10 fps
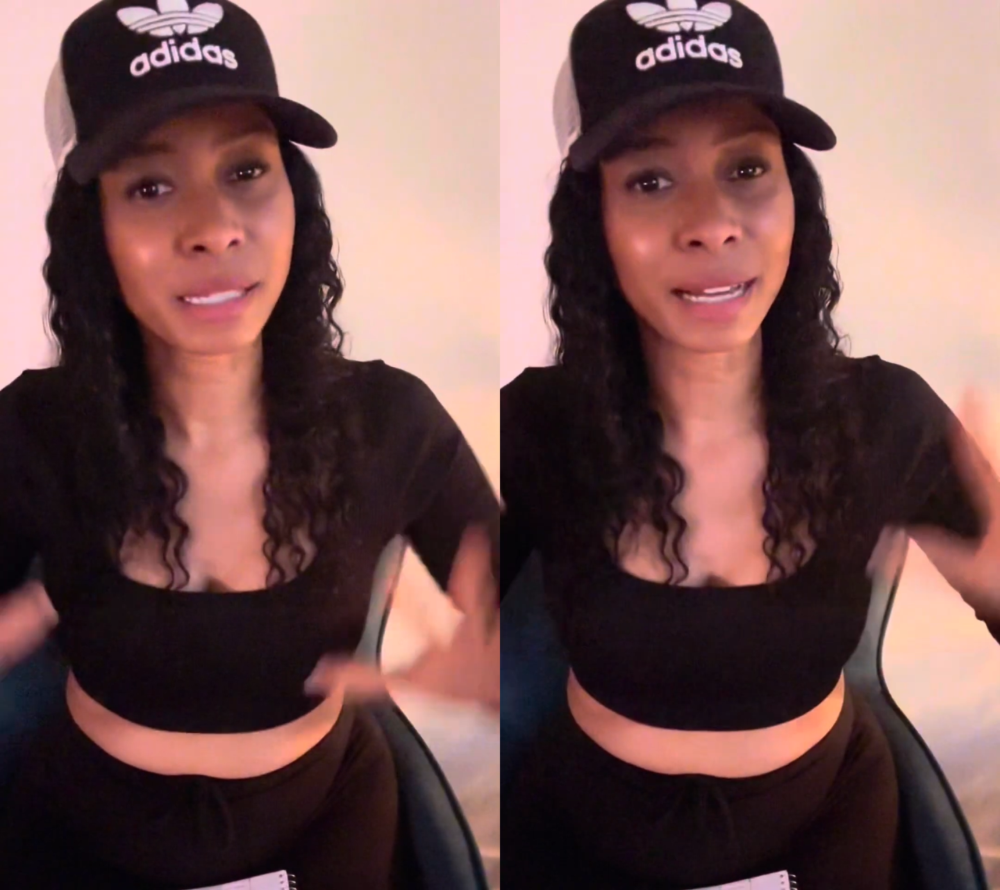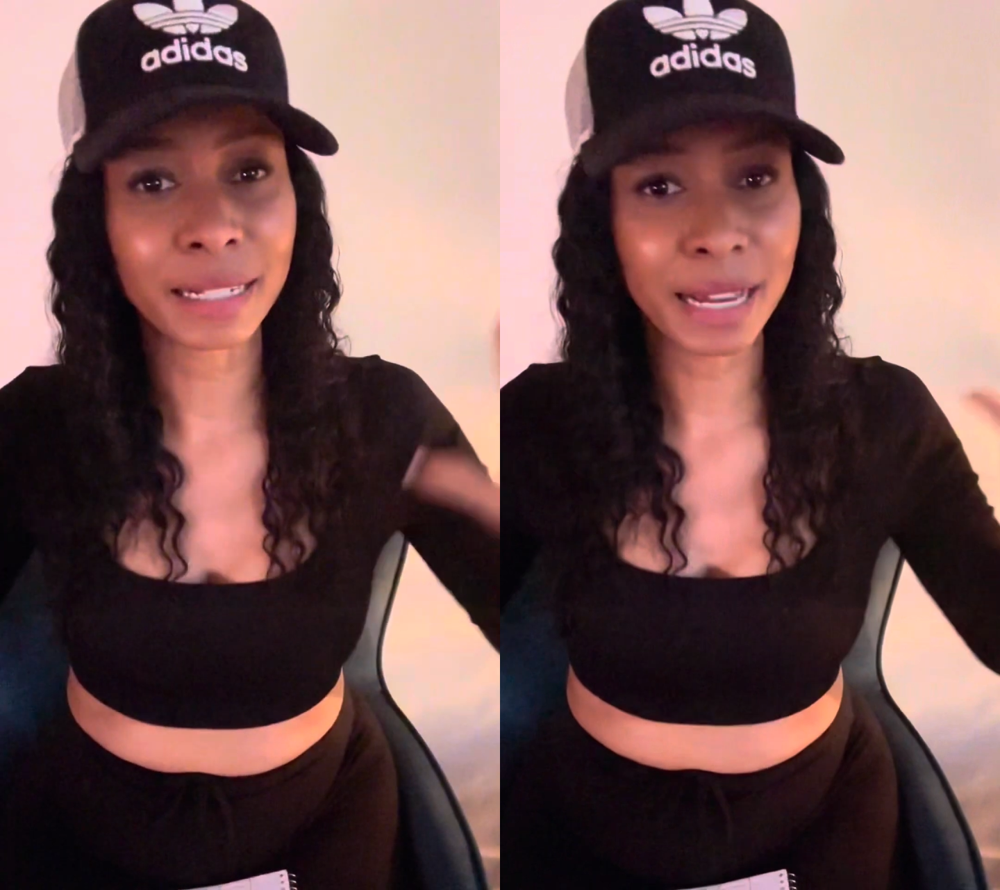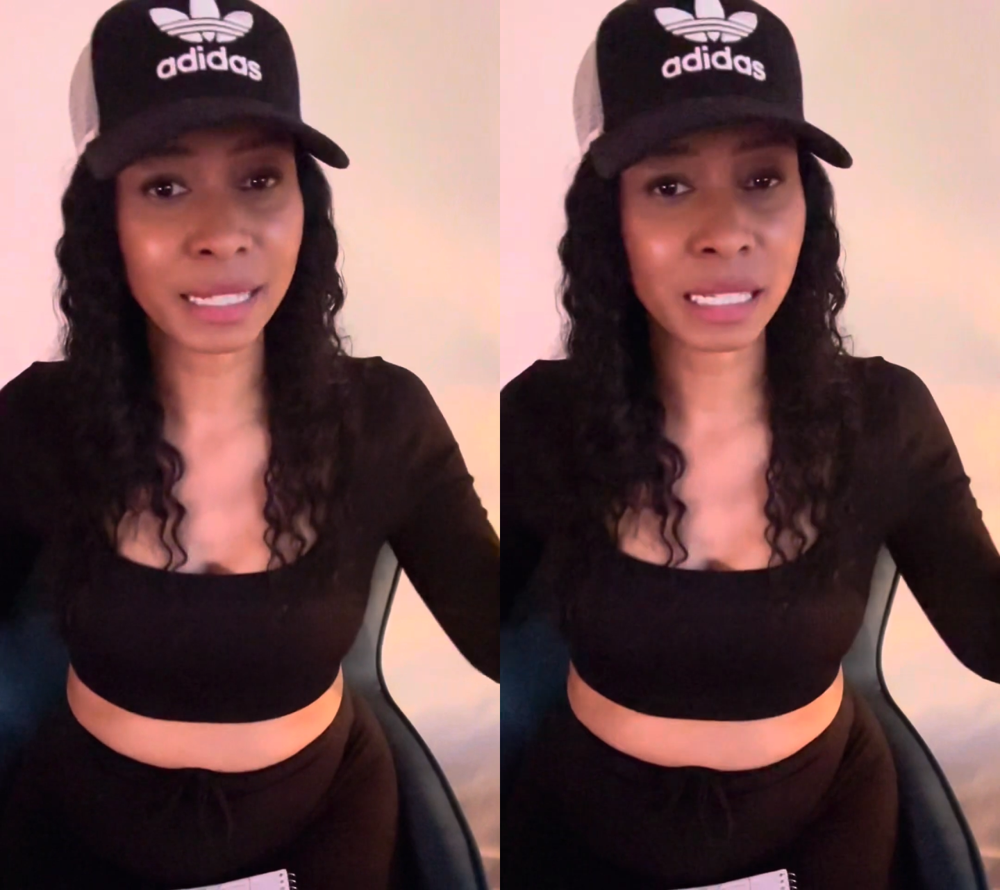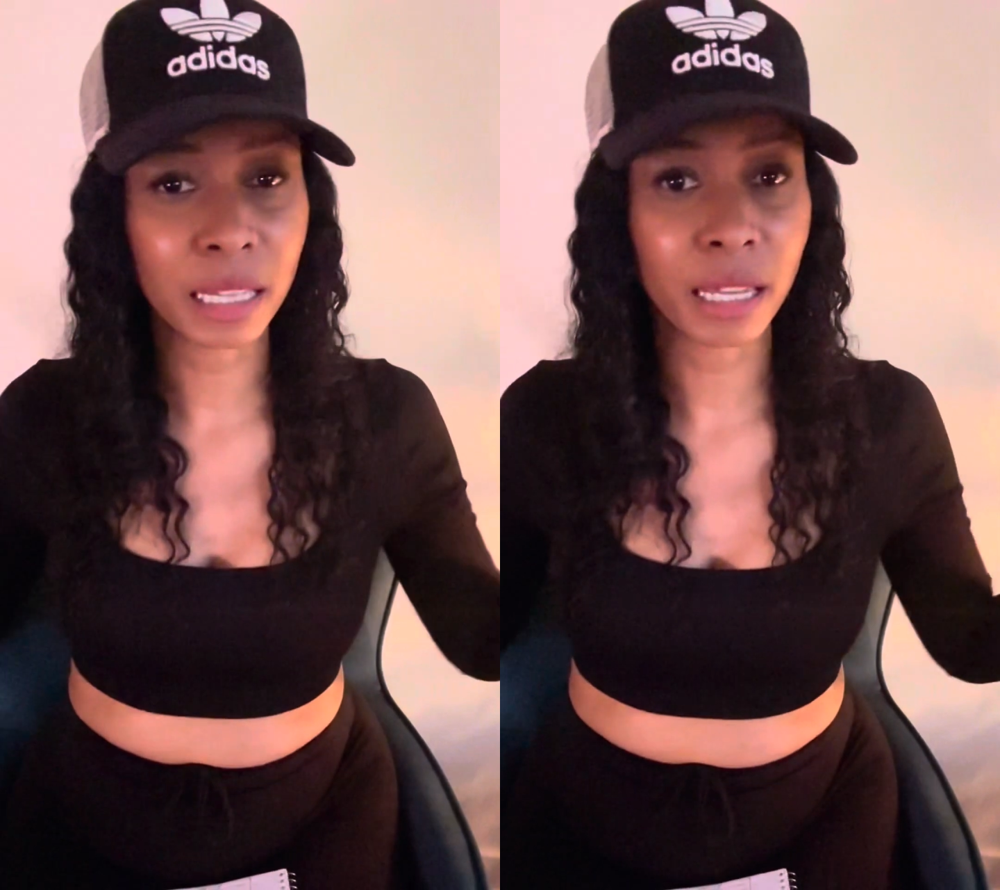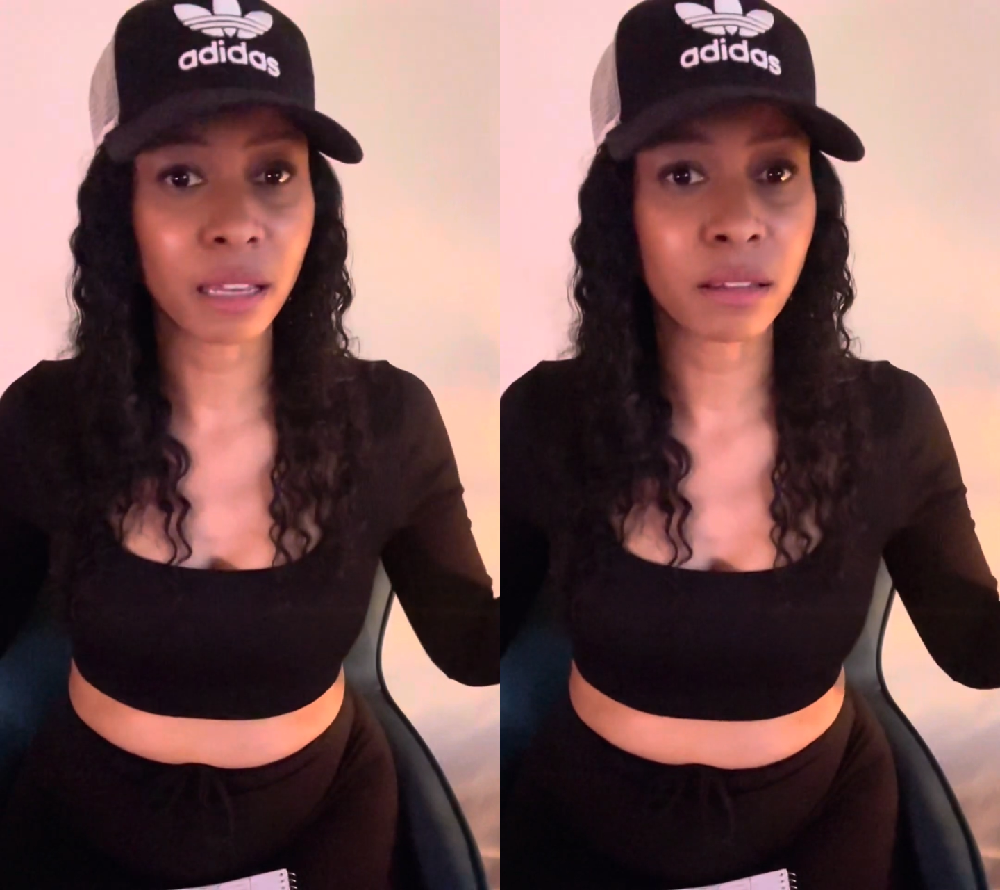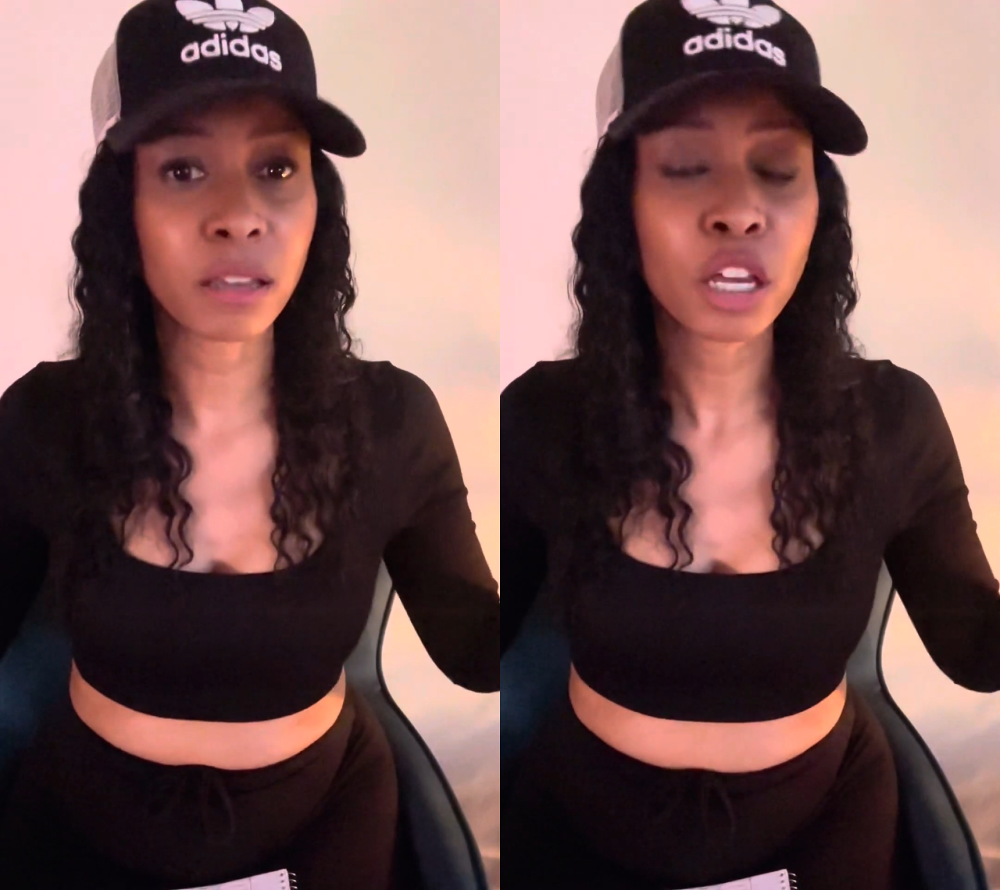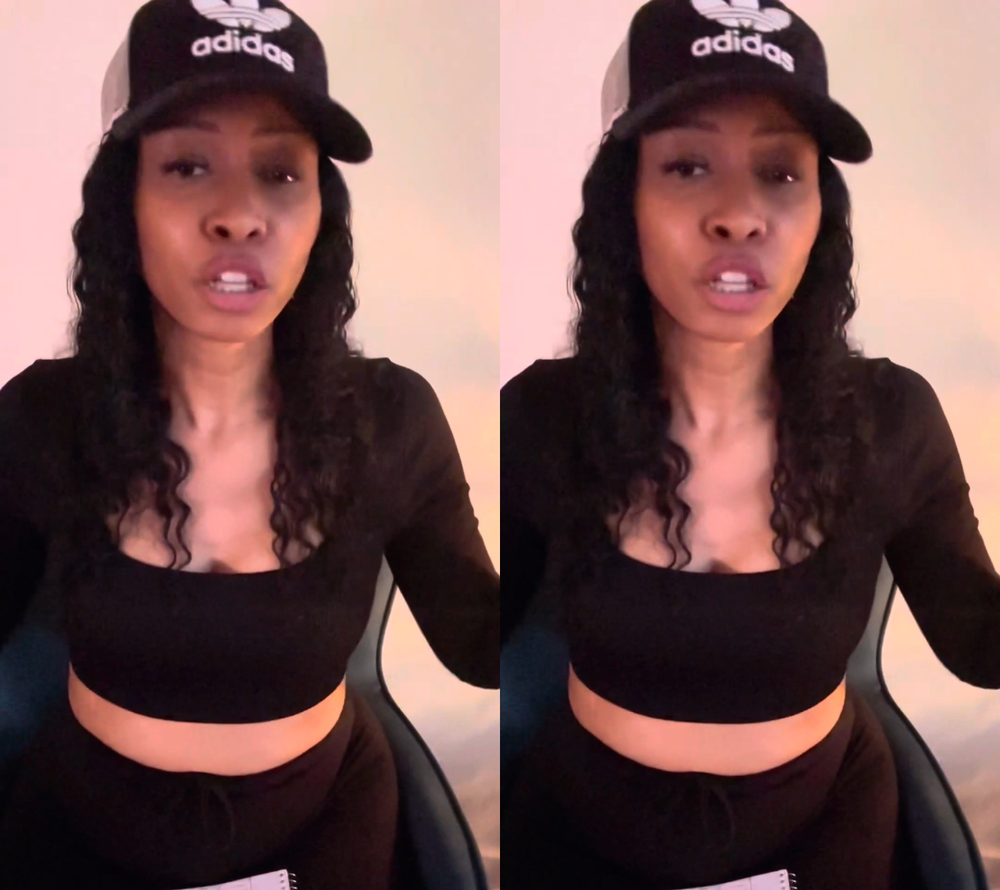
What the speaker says: like a nice clean,